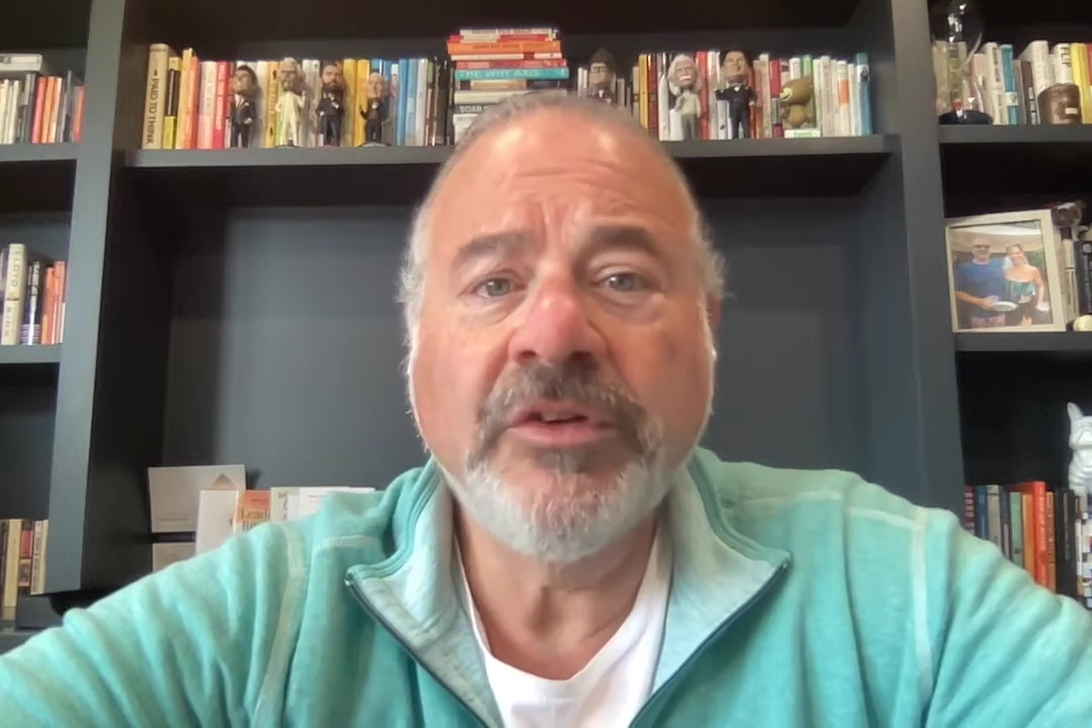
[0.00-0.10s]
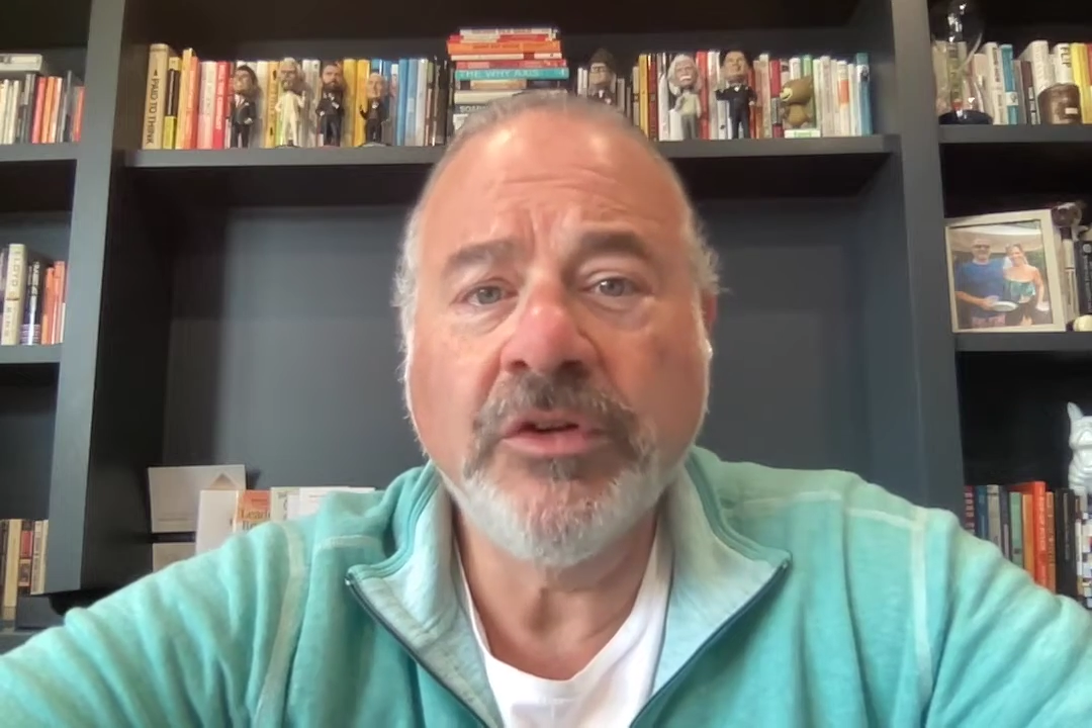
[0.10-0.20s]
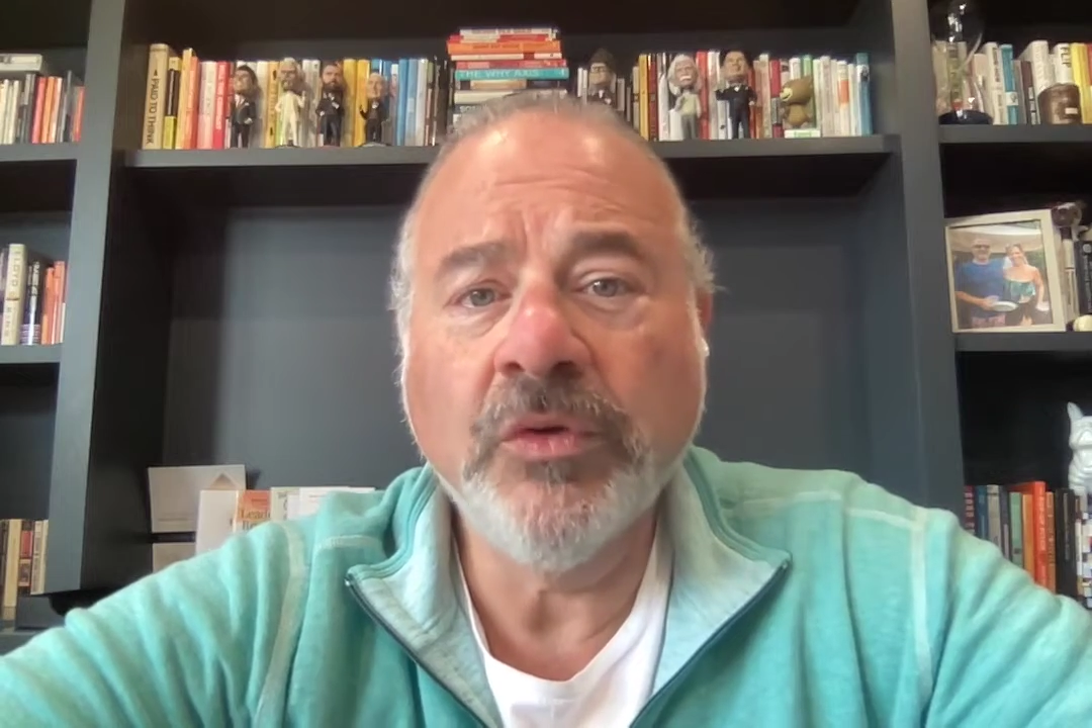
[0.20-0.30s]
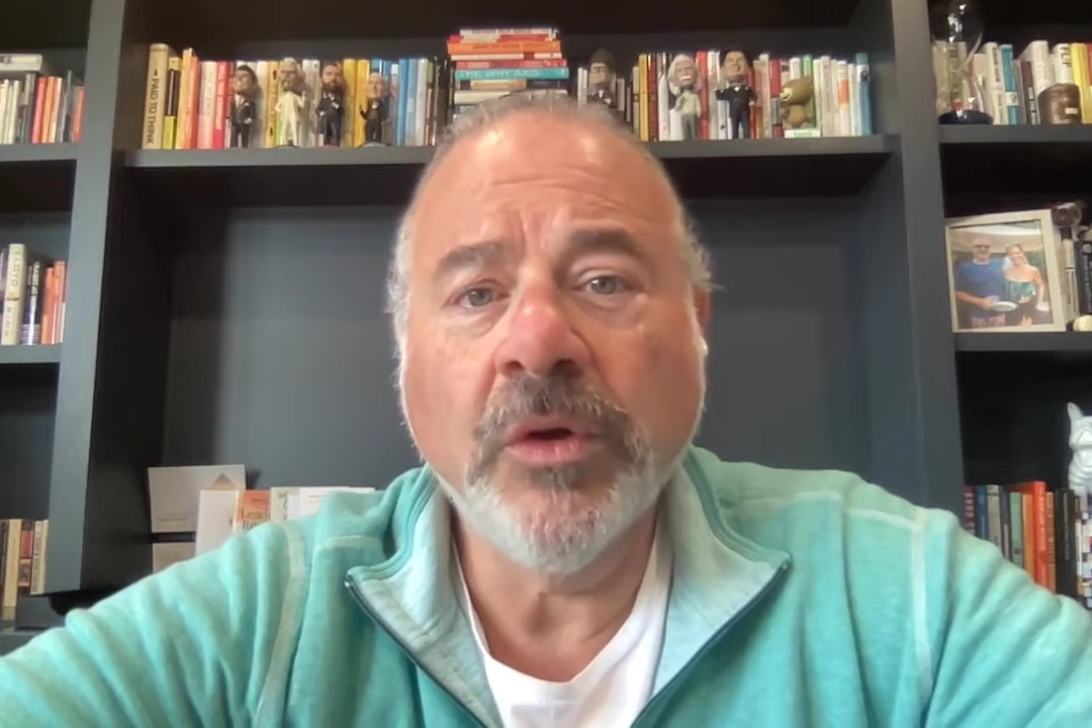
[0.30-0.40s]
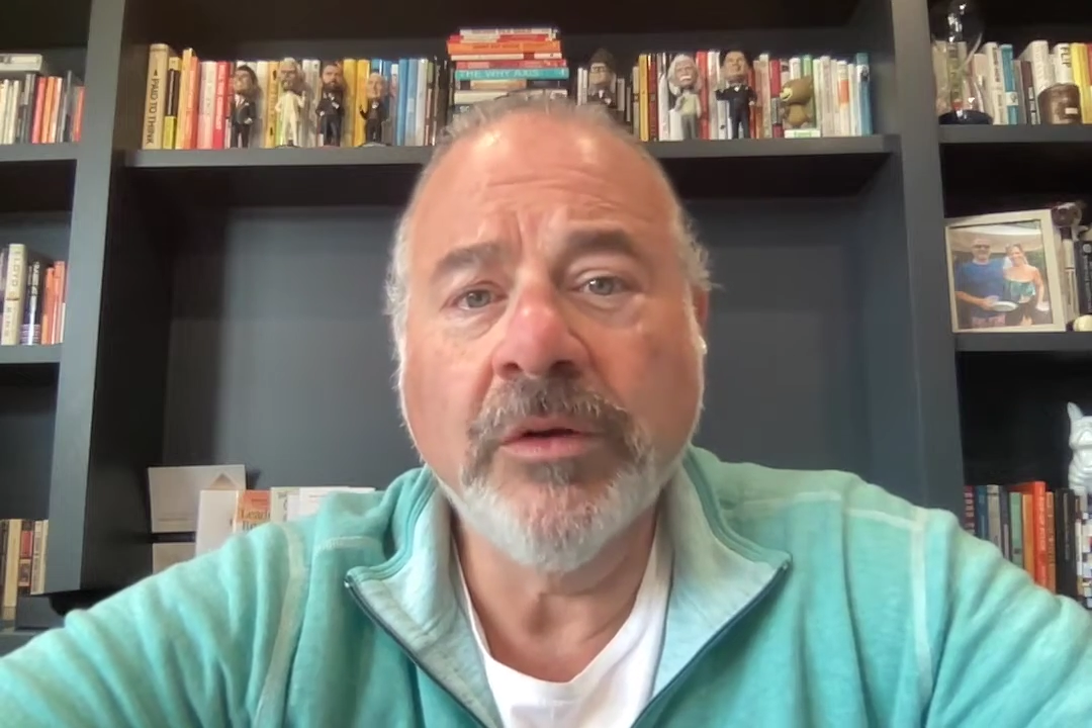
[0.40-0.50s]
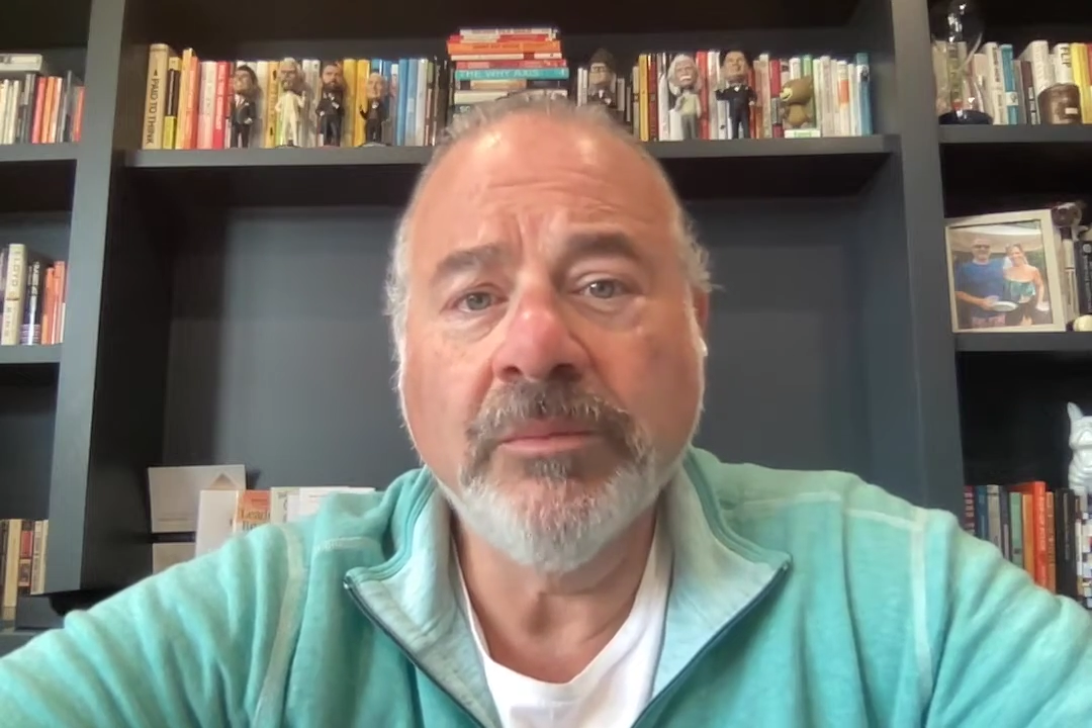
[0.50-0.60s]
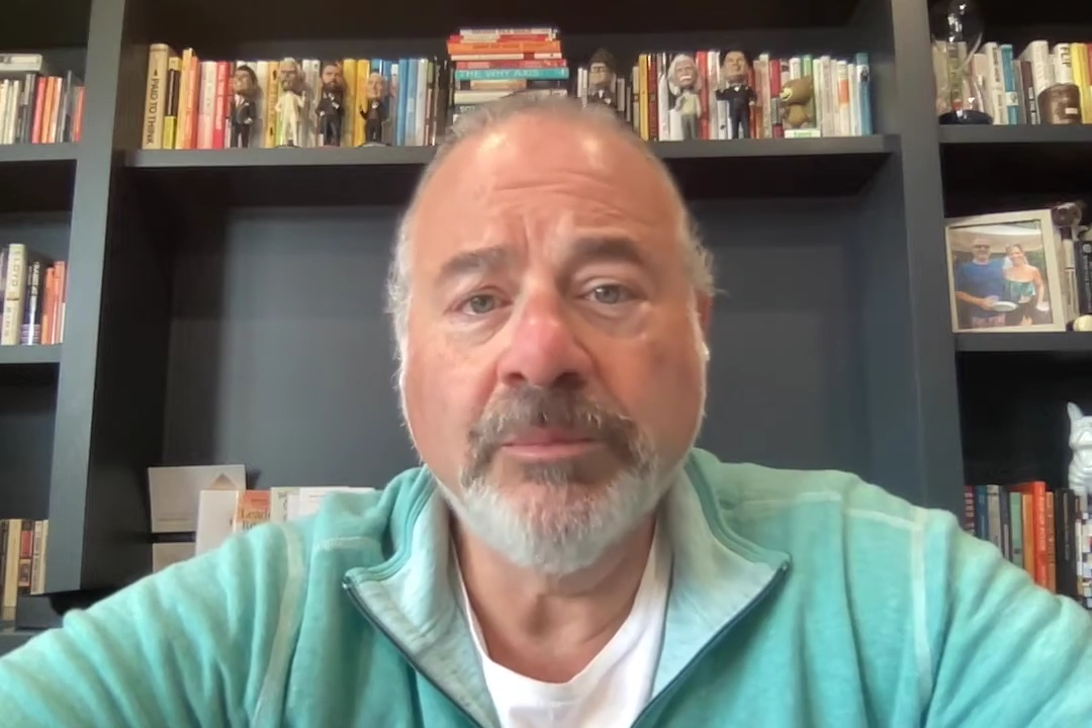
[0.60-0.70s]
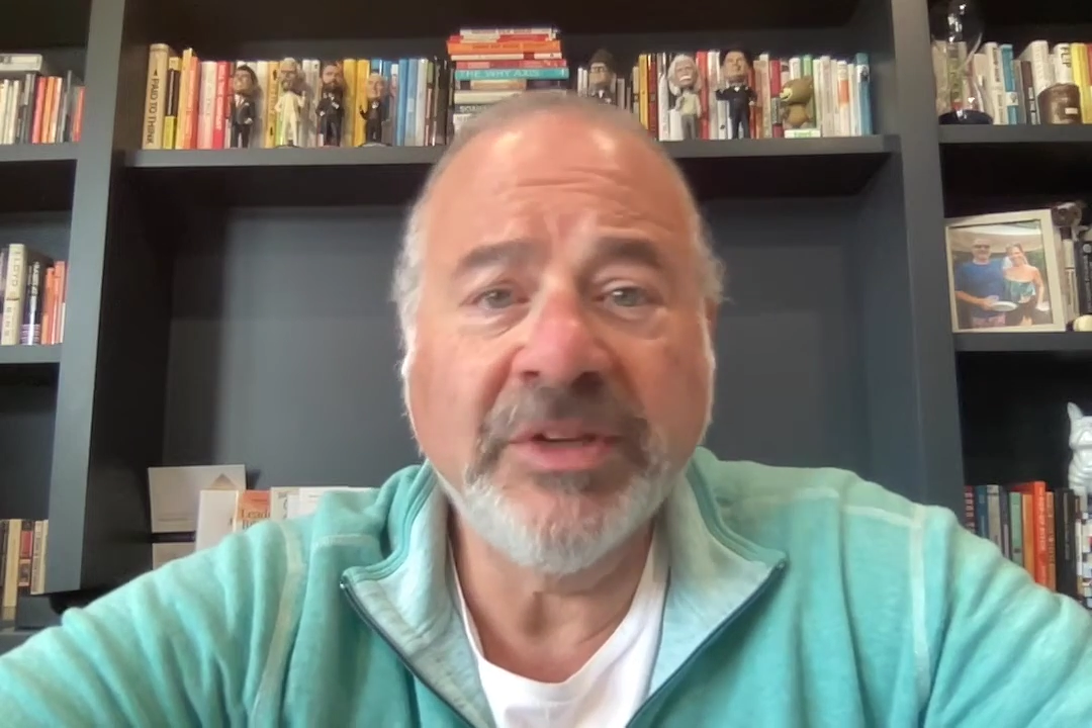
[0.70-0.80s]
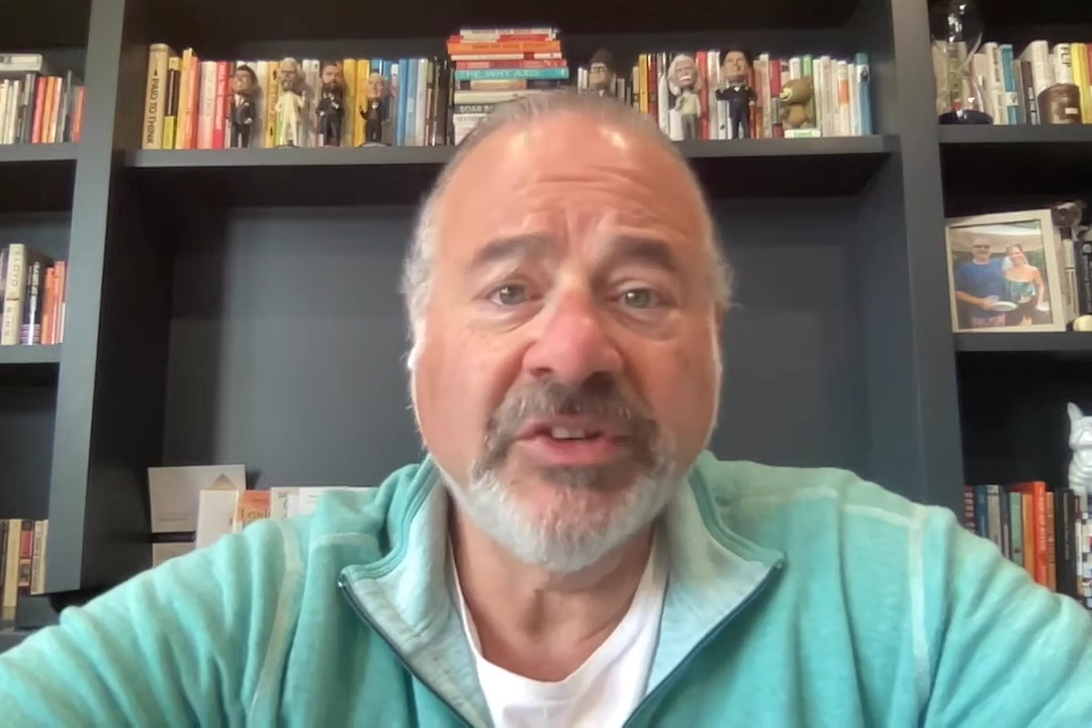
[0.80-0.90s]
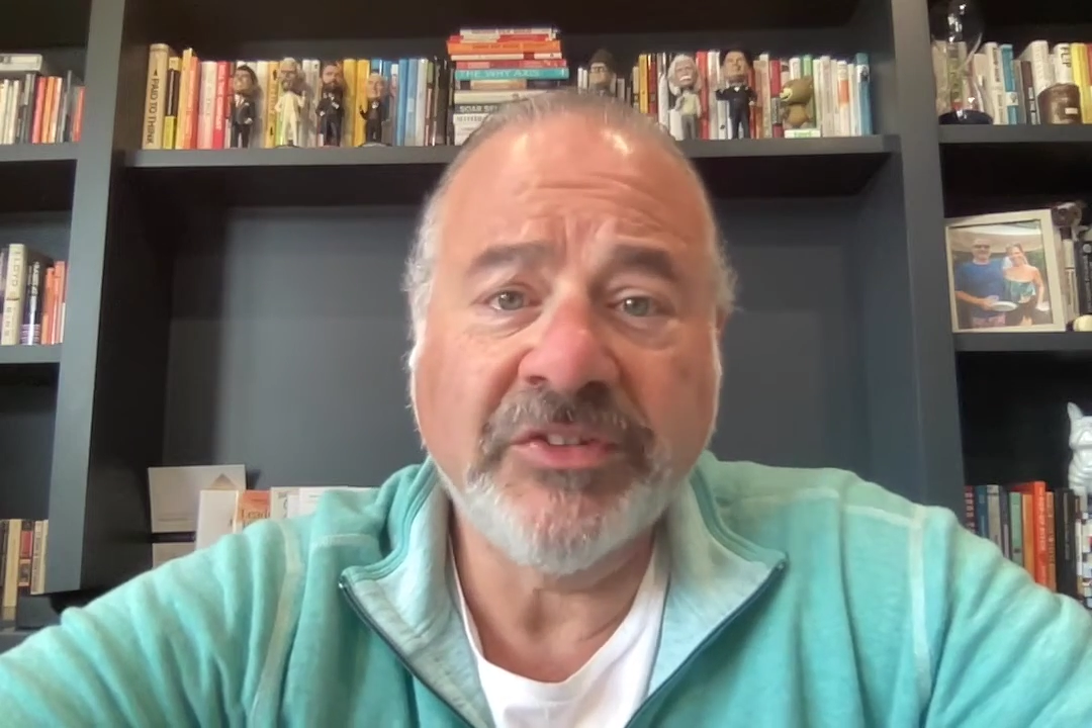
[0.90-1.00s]
to your
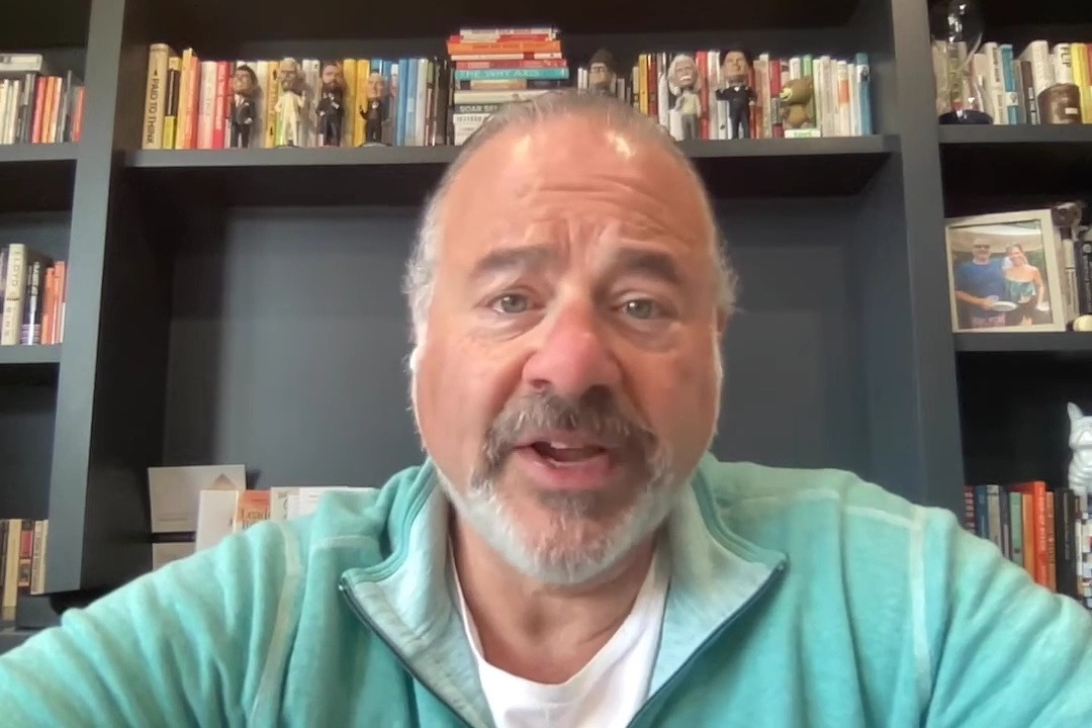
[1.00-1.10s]
business